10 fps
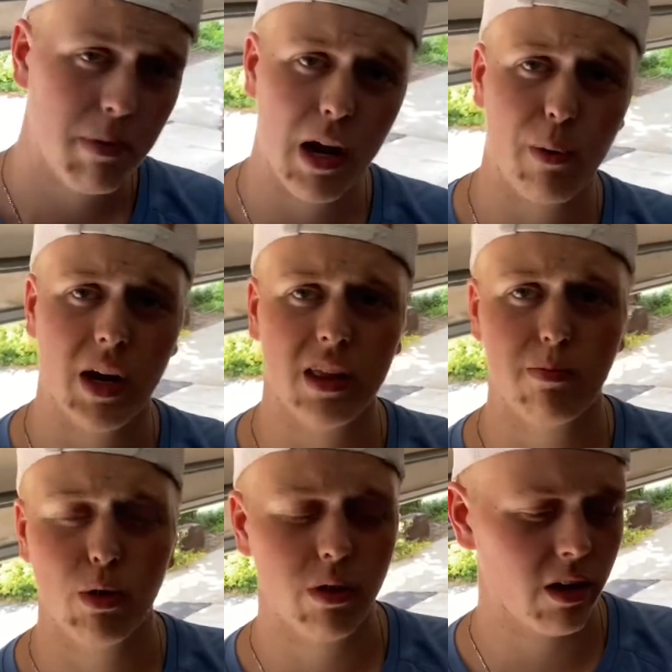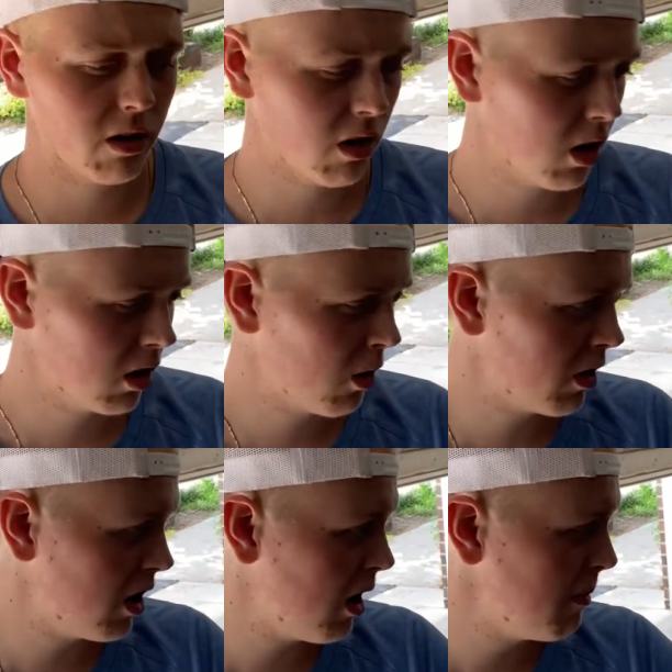yeah, we got the Blue Thunder all
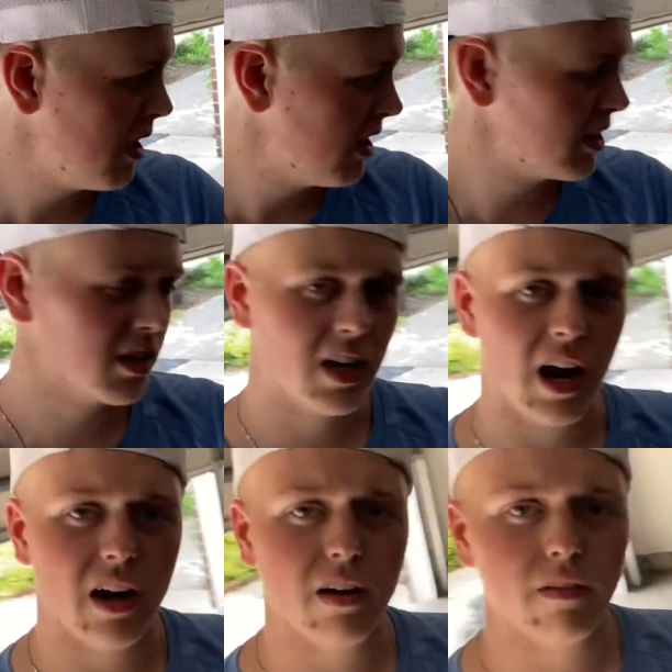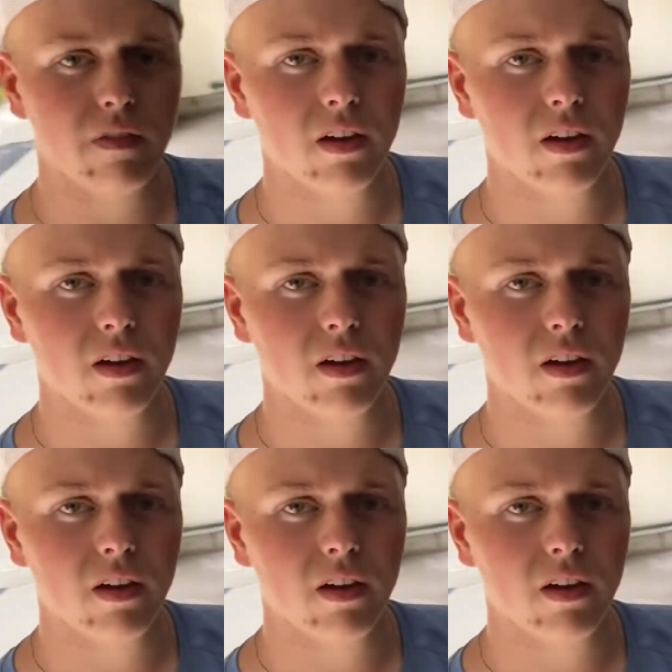loaded up. This is kind of